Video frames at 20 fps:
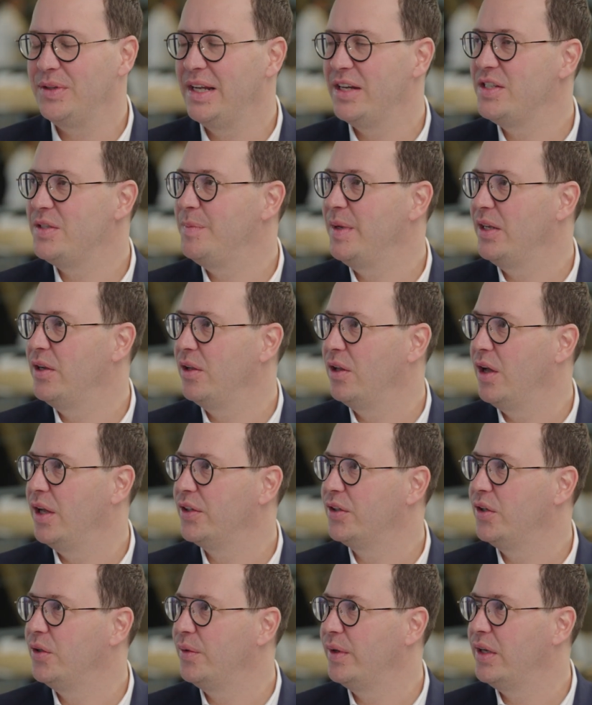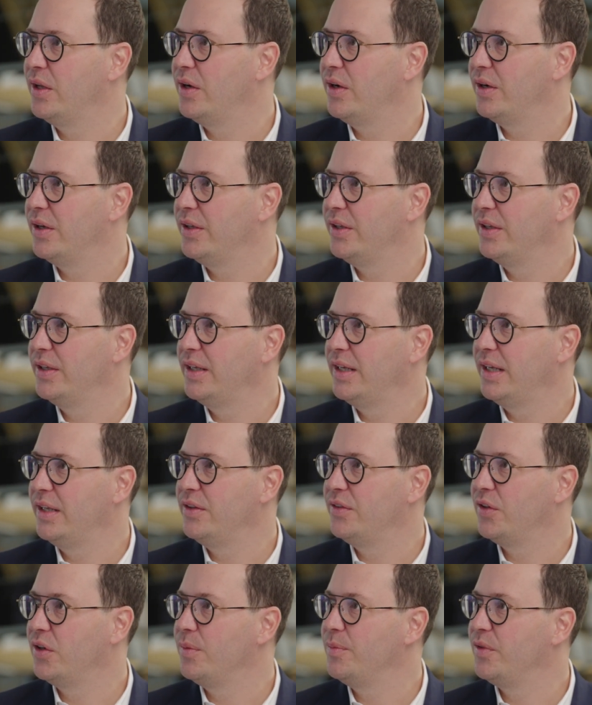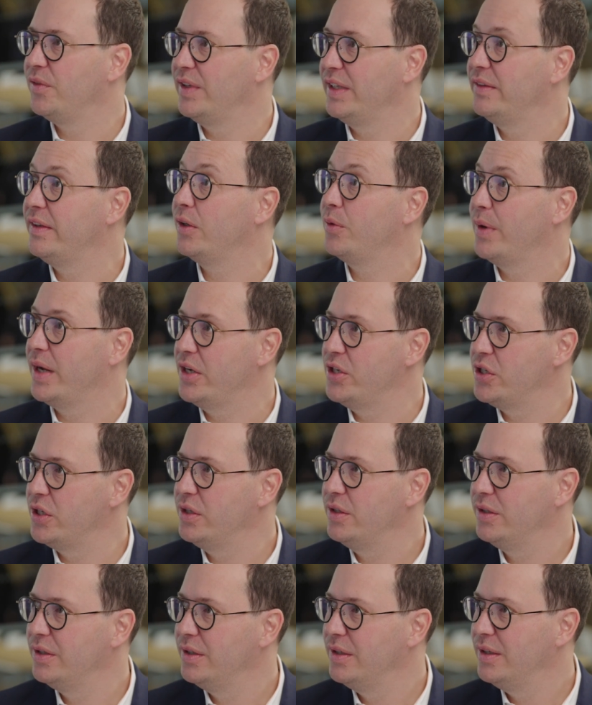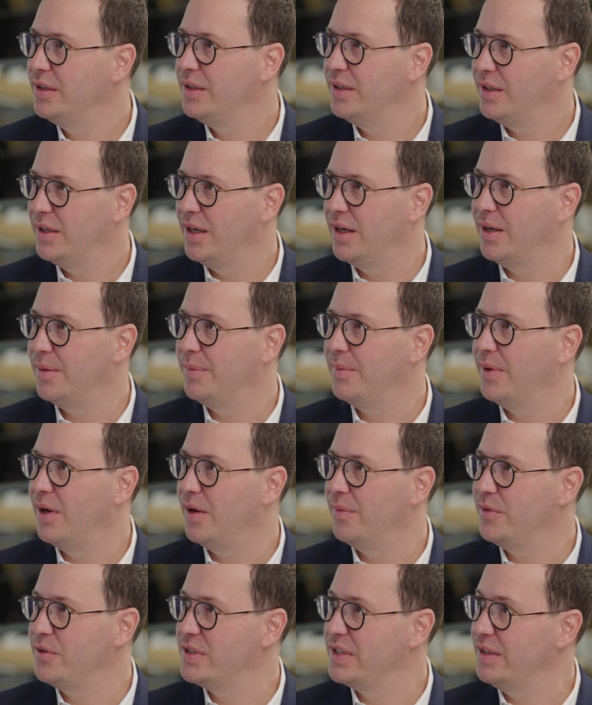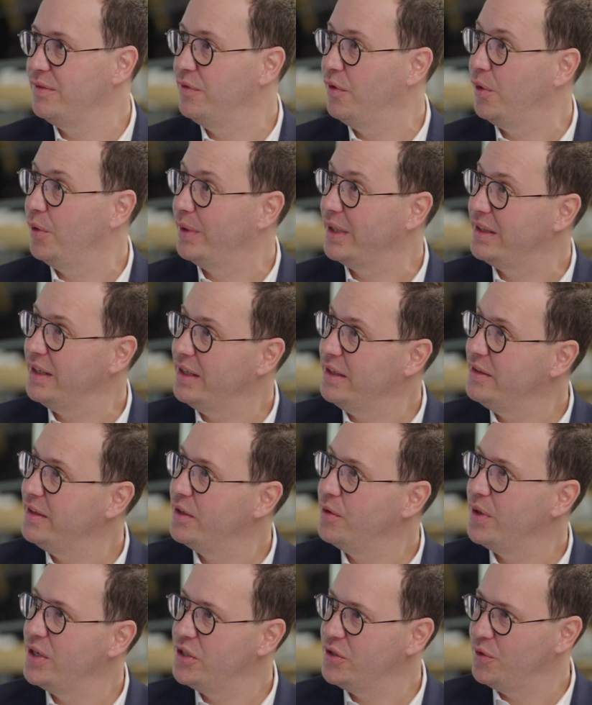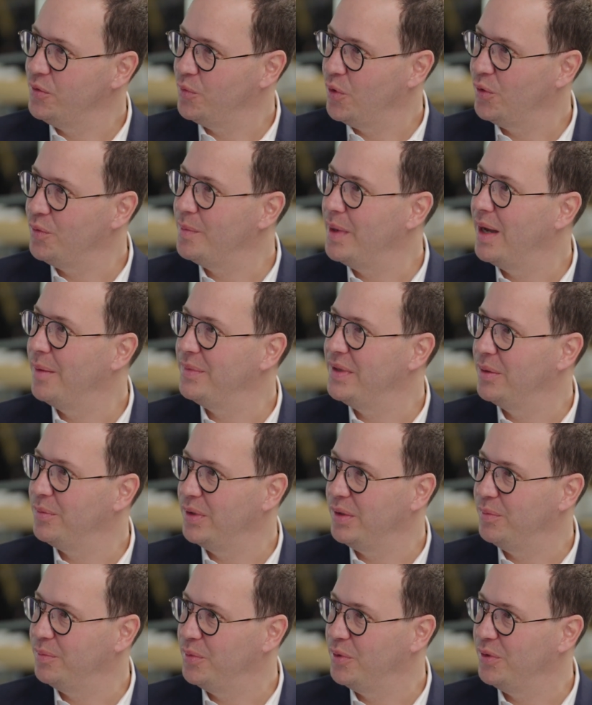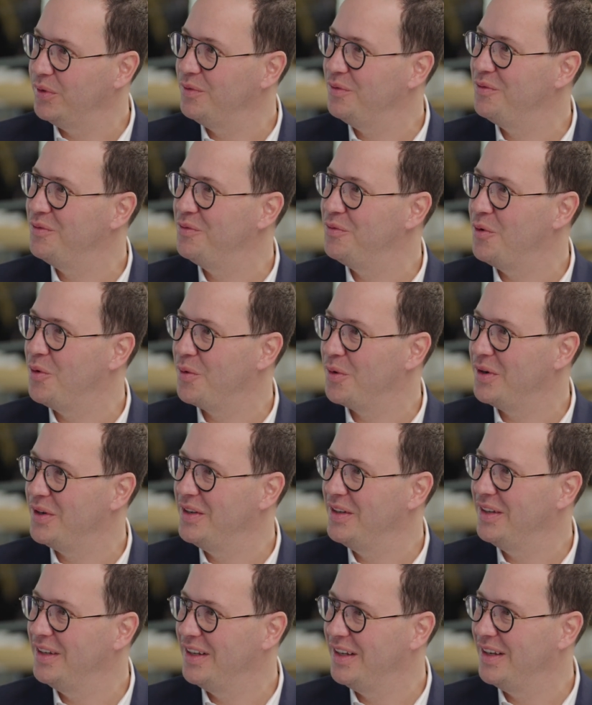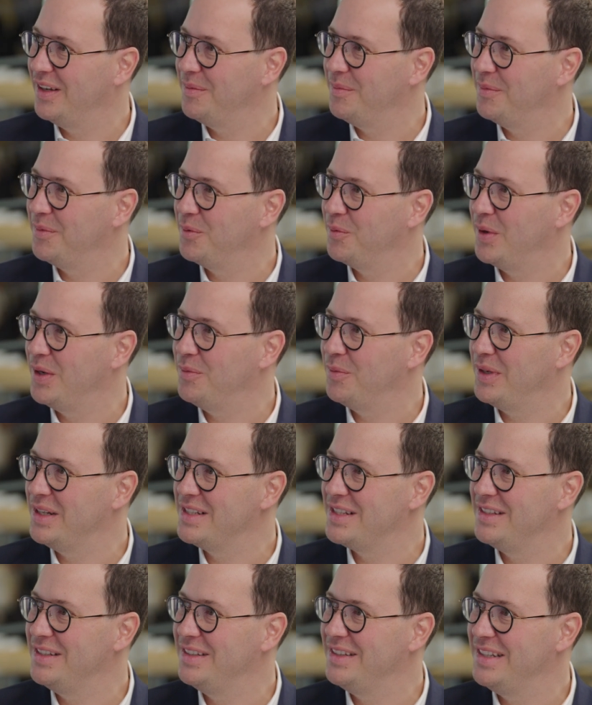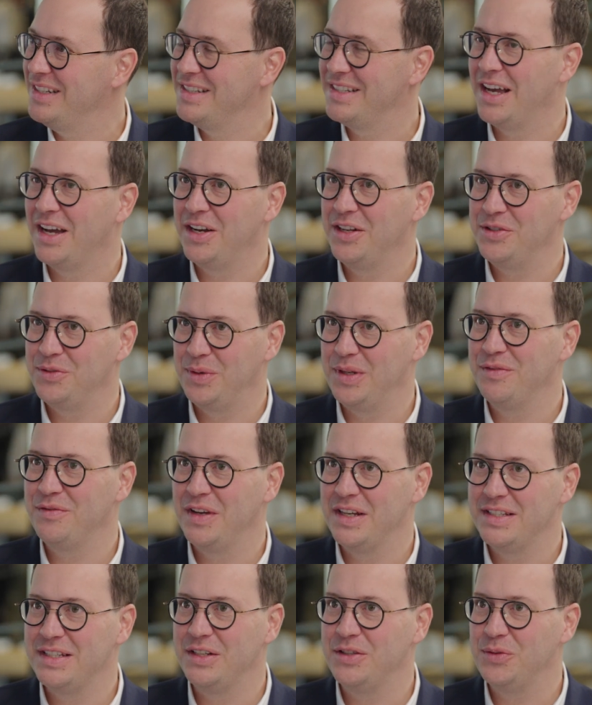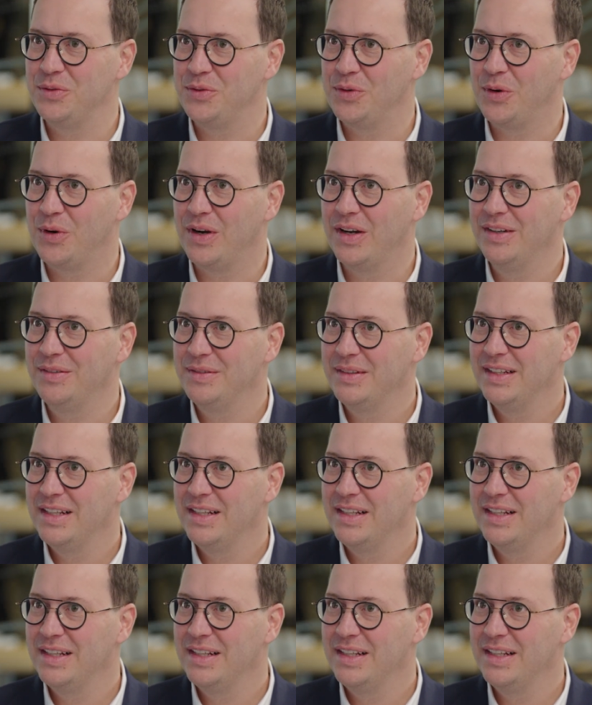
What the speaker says: there's been a lot going on in terms of integration, obviously following the integration roadmap that we put forward when we decided to invest into TORA,